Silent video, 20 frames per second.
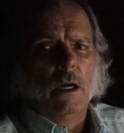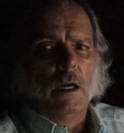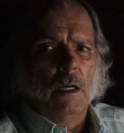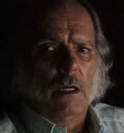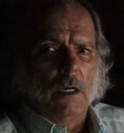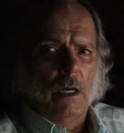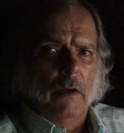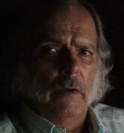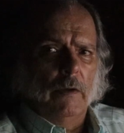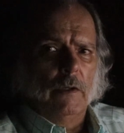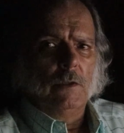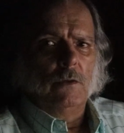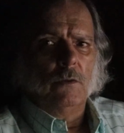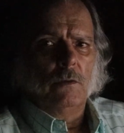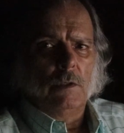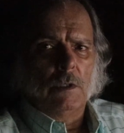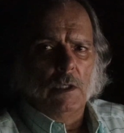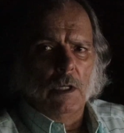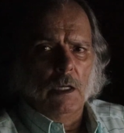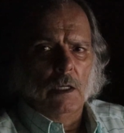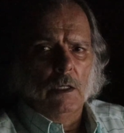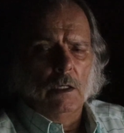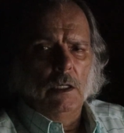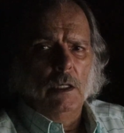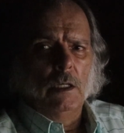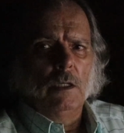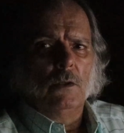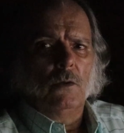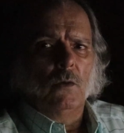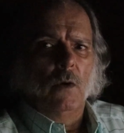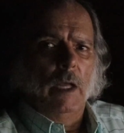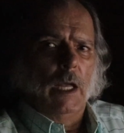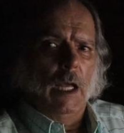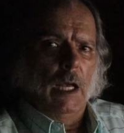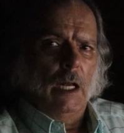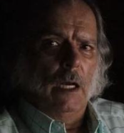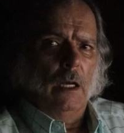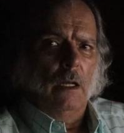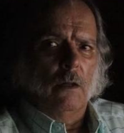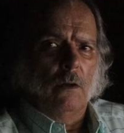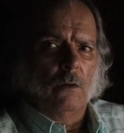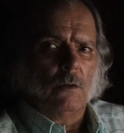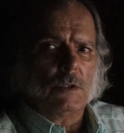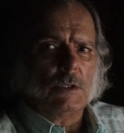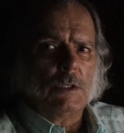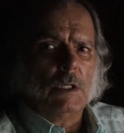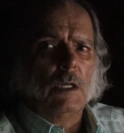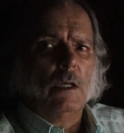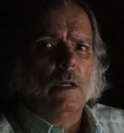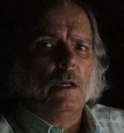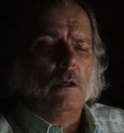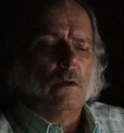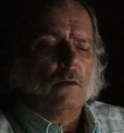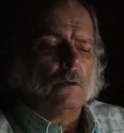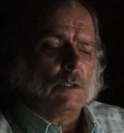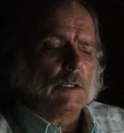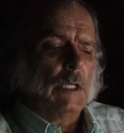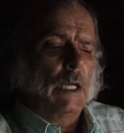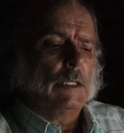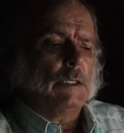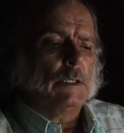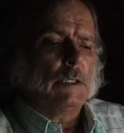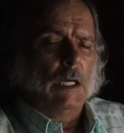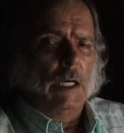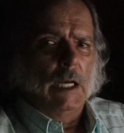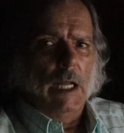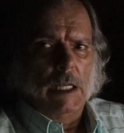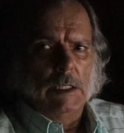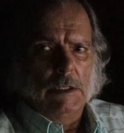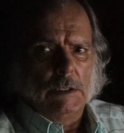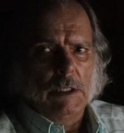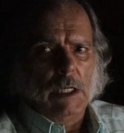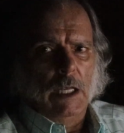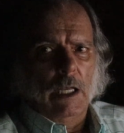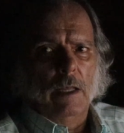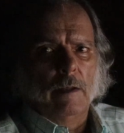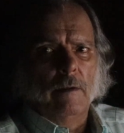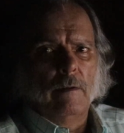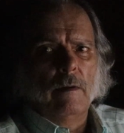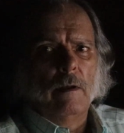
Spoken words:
are going to turn into hellholes. Because that Zelensky,